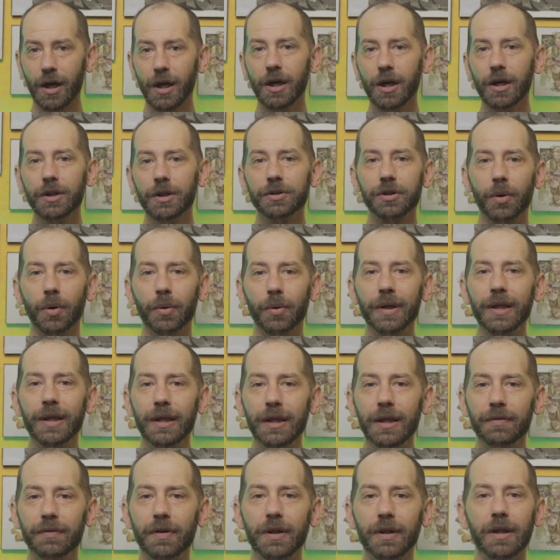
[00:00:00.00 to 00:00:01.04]
So
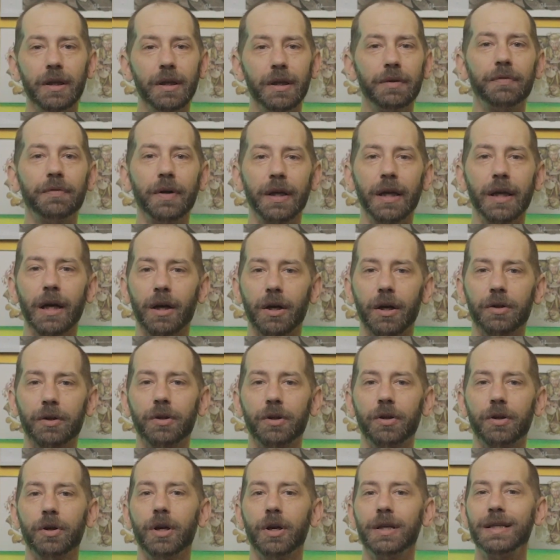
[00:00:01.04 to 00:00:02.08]
even if a
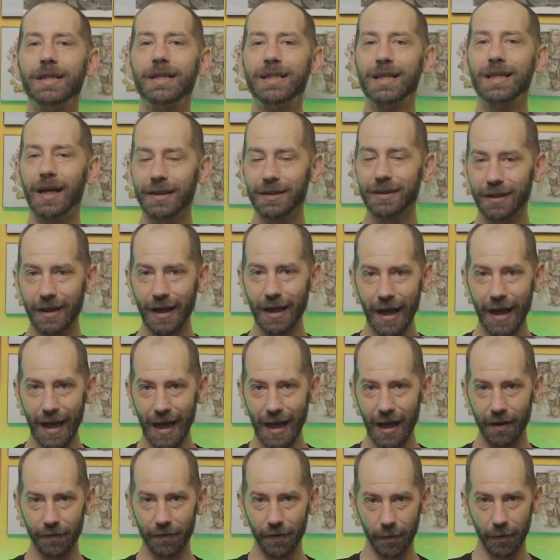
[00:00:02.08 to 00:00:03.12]
character doesn't
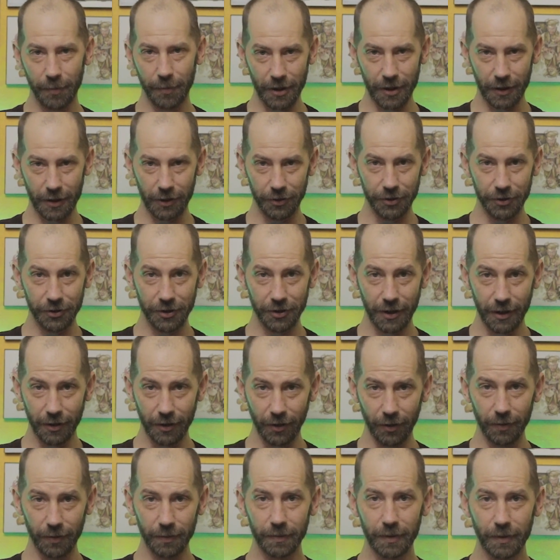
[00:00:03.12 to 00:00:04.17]
have a particular
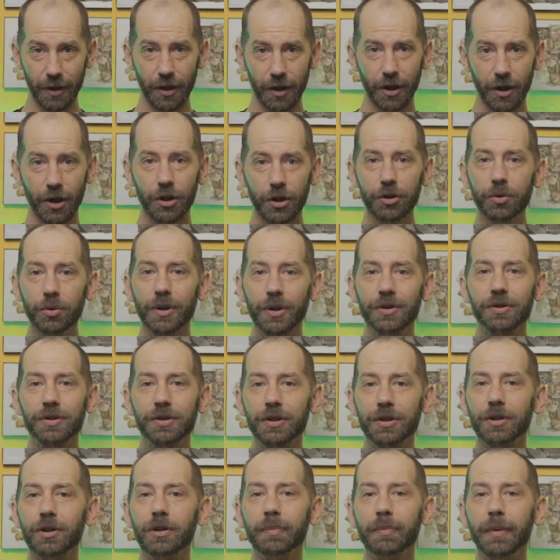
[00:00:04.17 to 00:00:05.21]
skill, you can
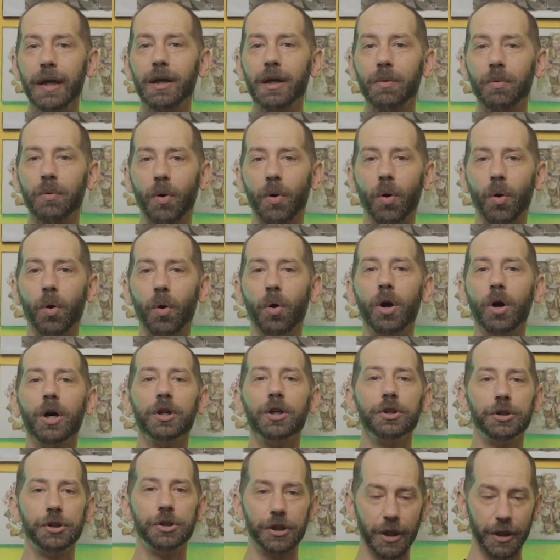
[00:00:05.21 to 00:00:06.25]
still make a roll
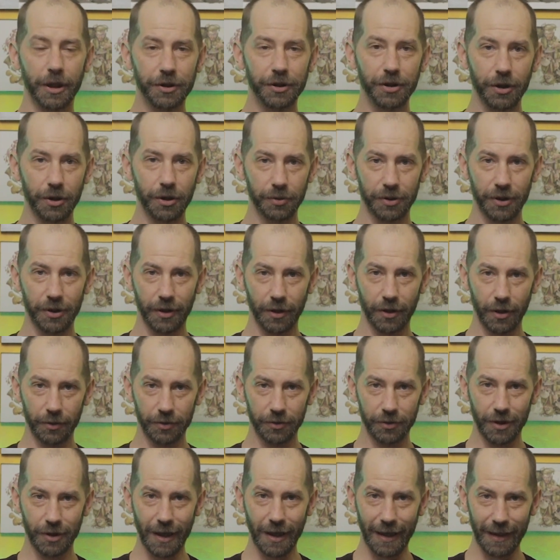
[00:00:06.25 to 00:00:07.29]
just using
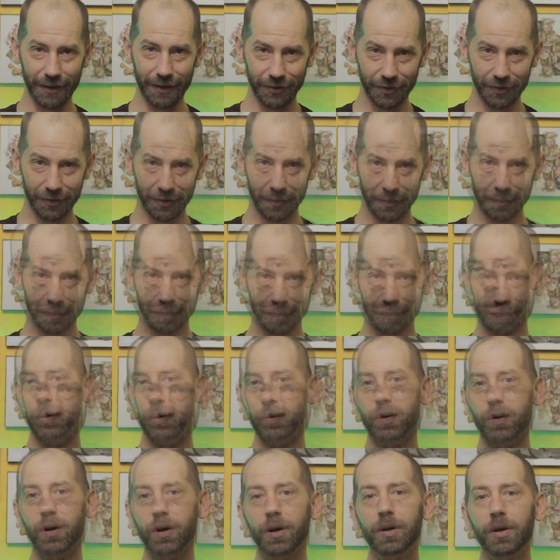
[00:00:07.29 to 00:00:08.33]
those dice.
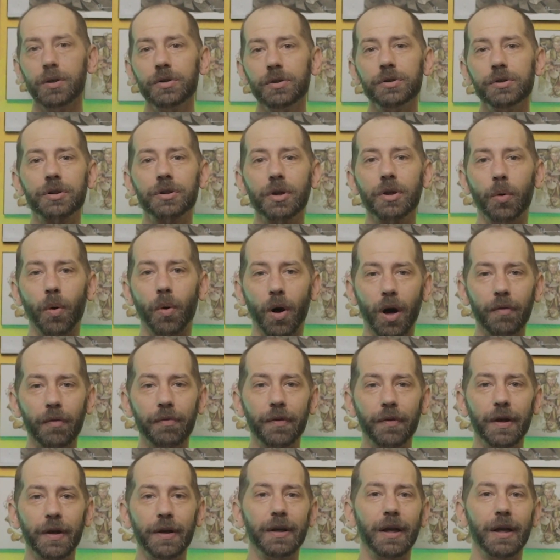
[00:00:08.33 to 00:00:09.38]
So
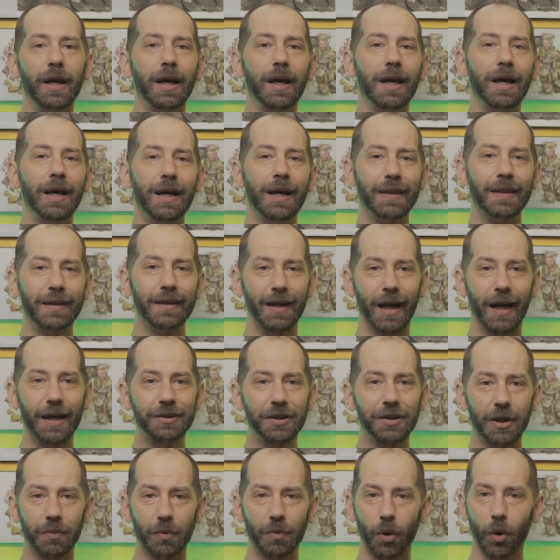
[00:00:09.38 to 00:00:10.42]
often, the
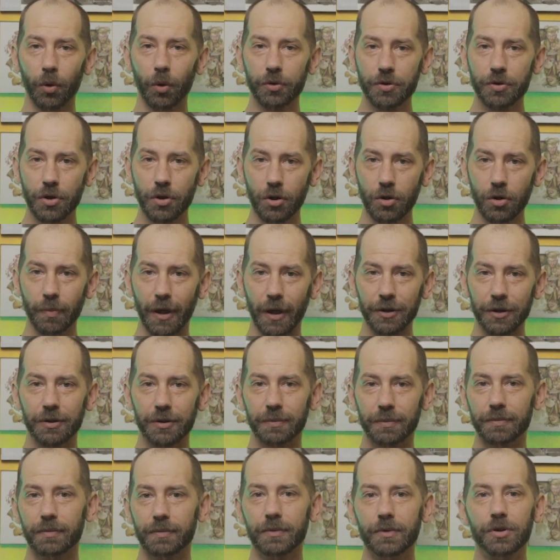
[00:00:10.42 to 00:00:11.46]
dice get rolled too much.
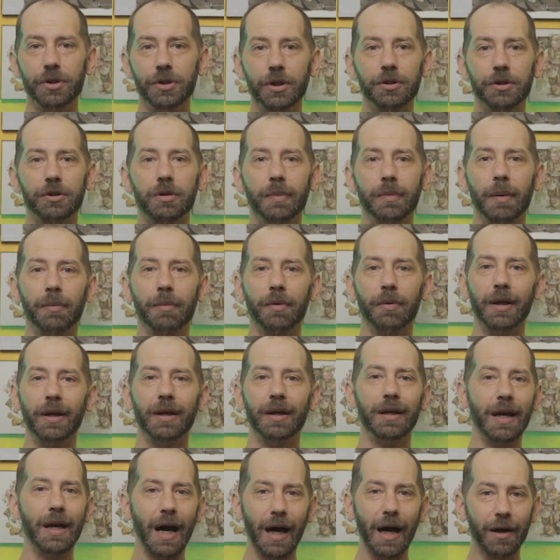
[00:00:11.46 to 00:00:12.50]
Just remember that
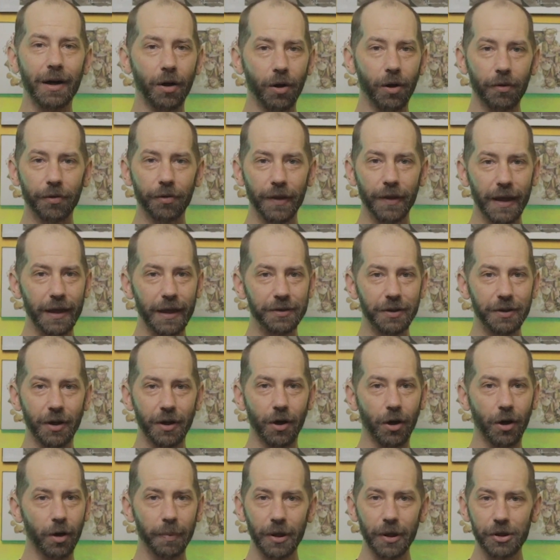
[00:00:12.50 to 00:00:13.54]
not all things in an
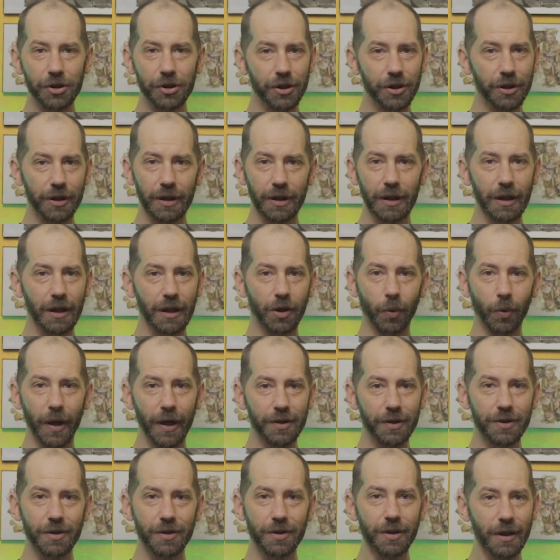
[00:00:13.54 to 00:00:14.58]
RPG
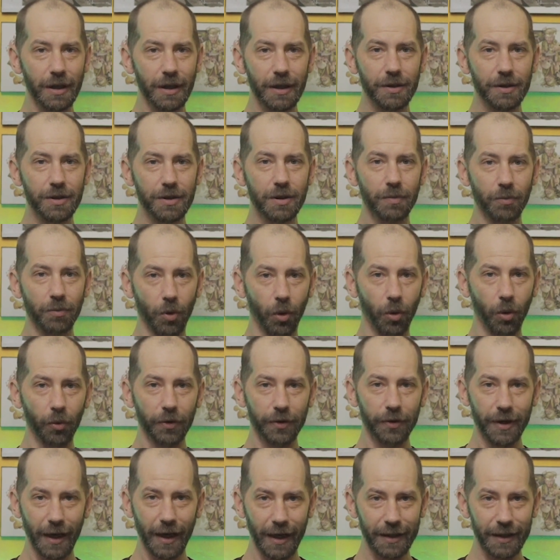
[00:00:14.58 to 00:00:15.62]
equate to the need to roll
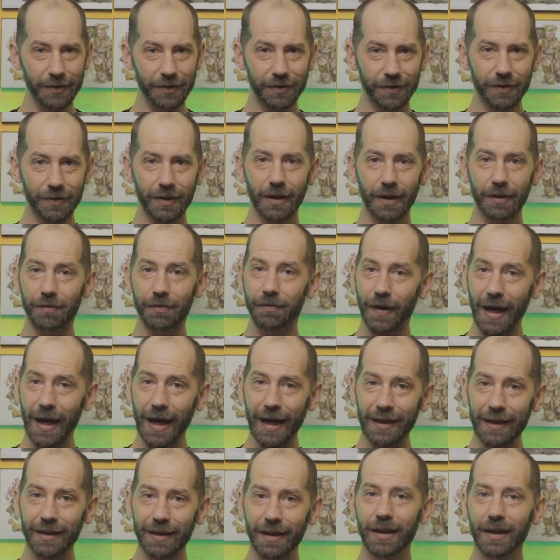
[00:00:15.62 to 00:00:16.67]
the dice. In
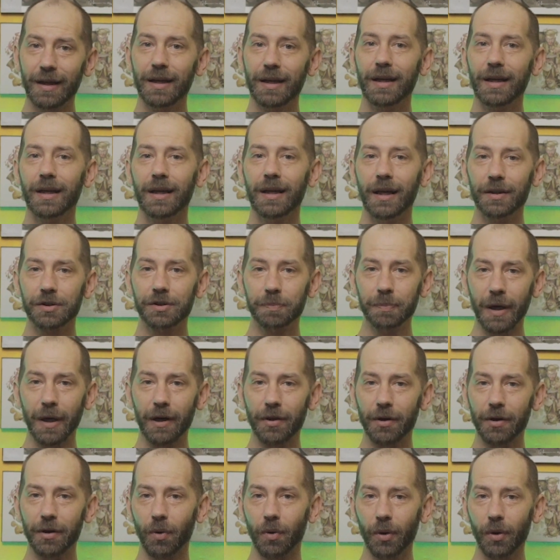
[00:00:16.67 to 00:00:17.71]
fact, it's
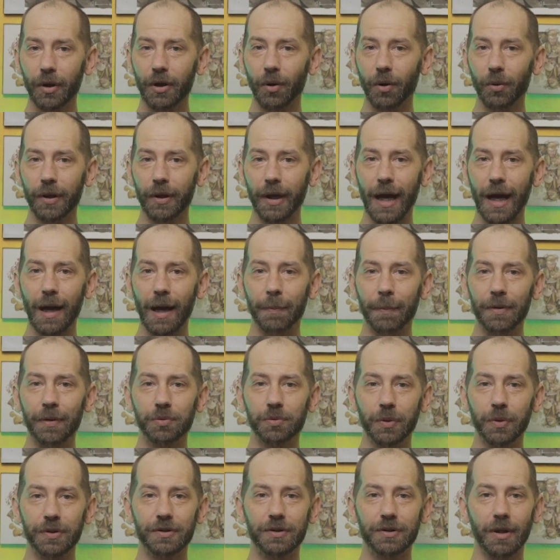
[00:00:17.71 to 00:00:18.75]
better that rolling only
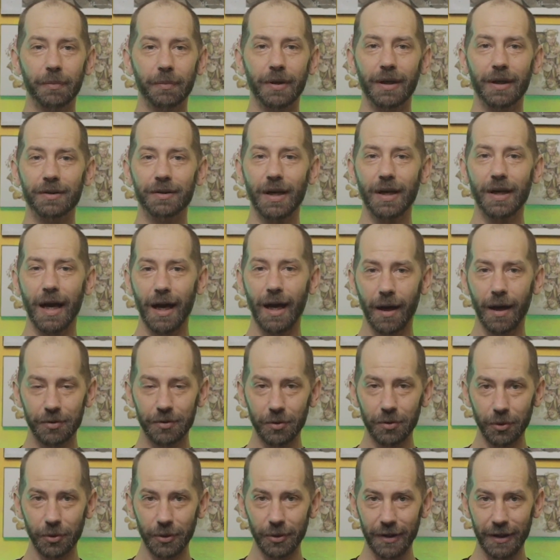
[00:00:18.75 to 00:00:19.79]
happens when something is
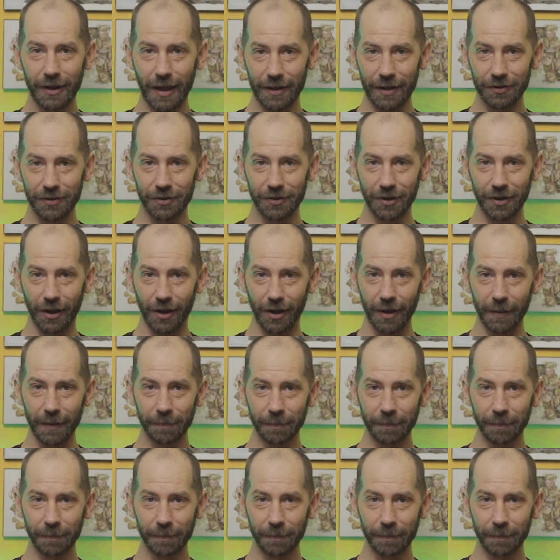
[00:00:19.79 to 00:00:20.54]
absolutely necessary.